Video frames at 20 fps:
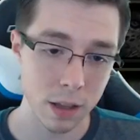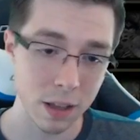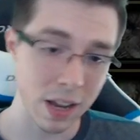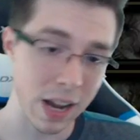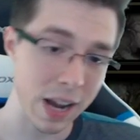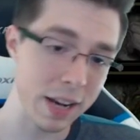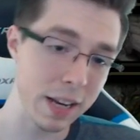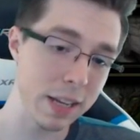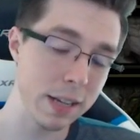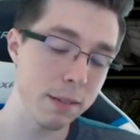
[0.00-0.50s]

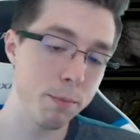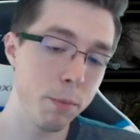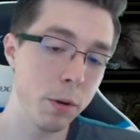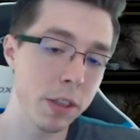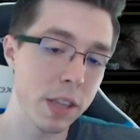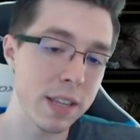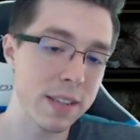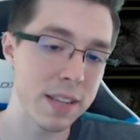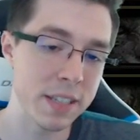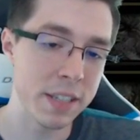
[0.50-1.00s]
I didn't put
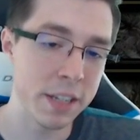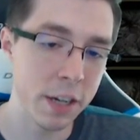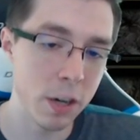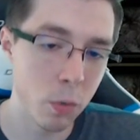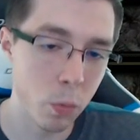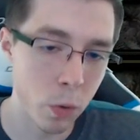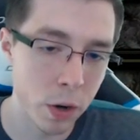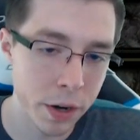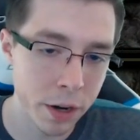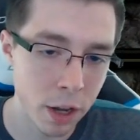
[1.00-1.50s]
this as tier
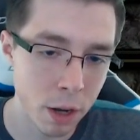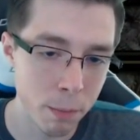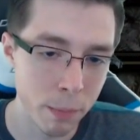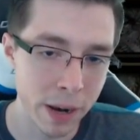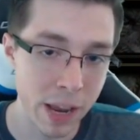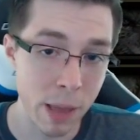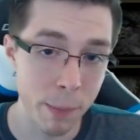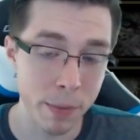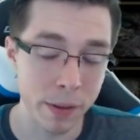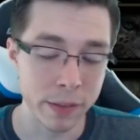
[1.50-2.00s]
1 on
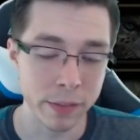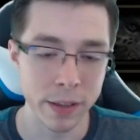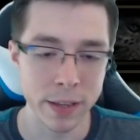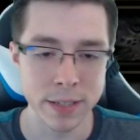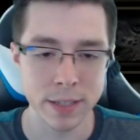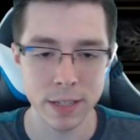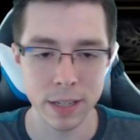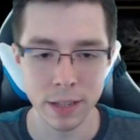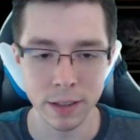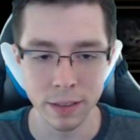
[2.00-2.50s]
my epic
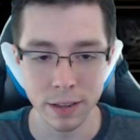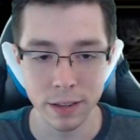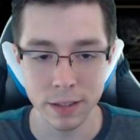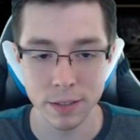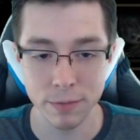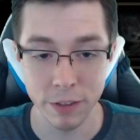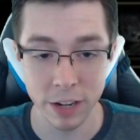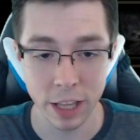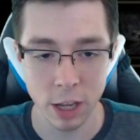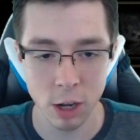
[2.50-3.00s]
list in this
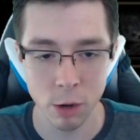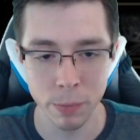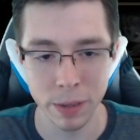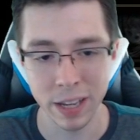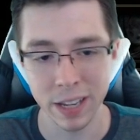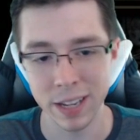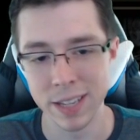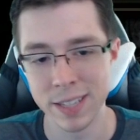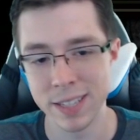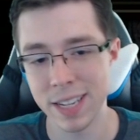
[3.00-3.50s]
video
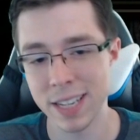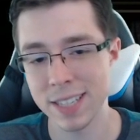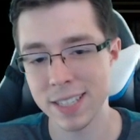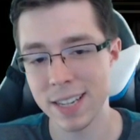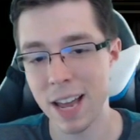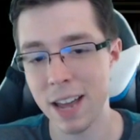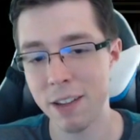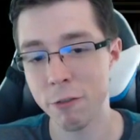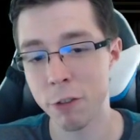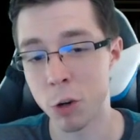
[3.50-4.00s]
because it's
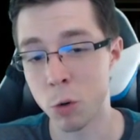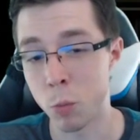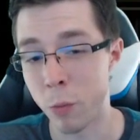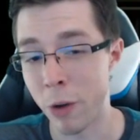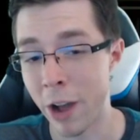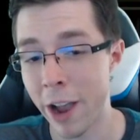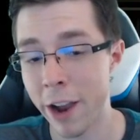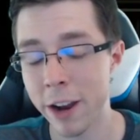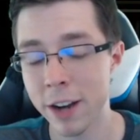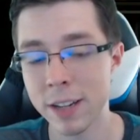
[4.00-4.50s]
not
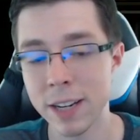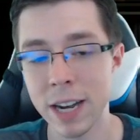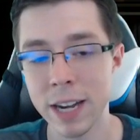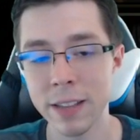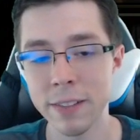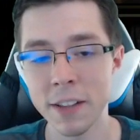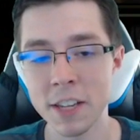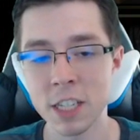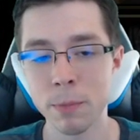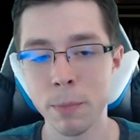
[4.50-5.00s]
required in any
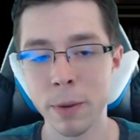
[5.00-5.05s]
list,